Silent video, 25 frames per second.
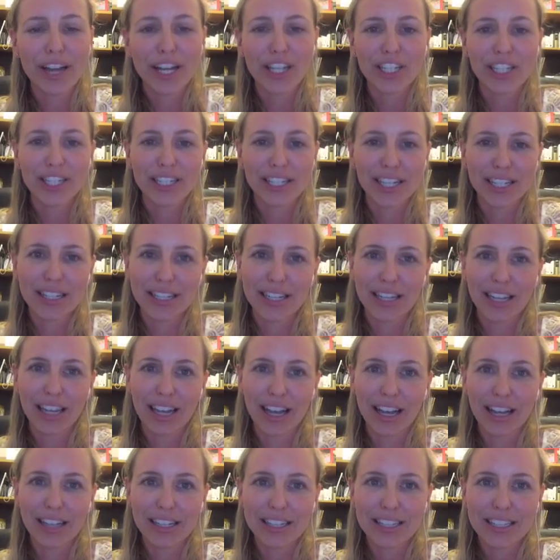doesn't
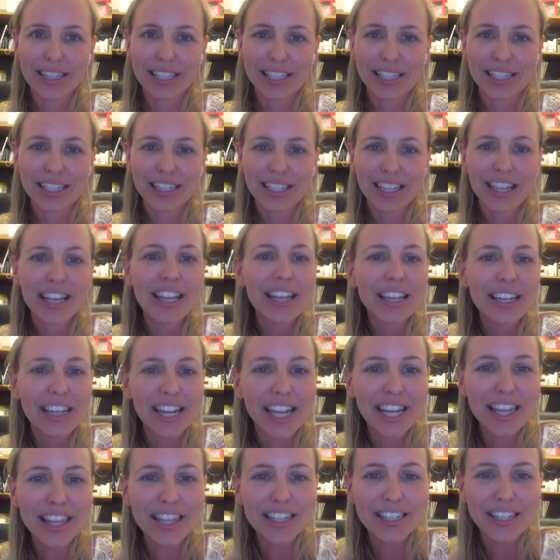last.
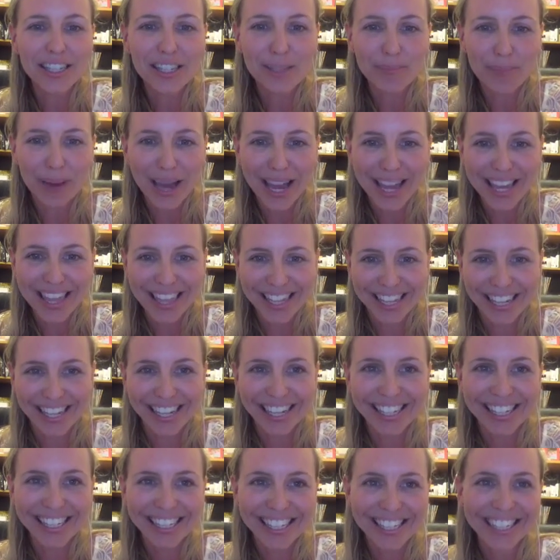Neither does
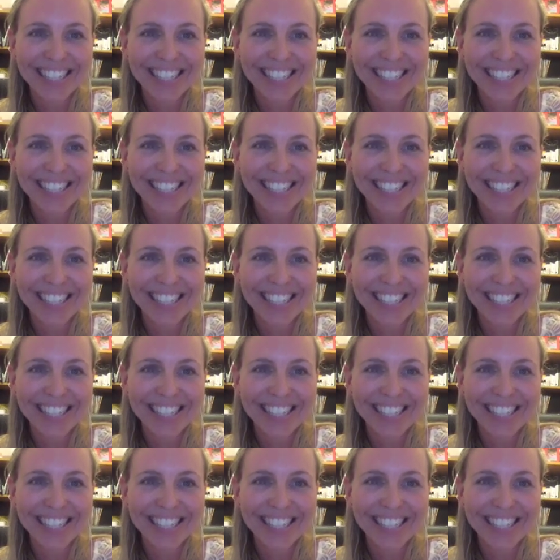bathing.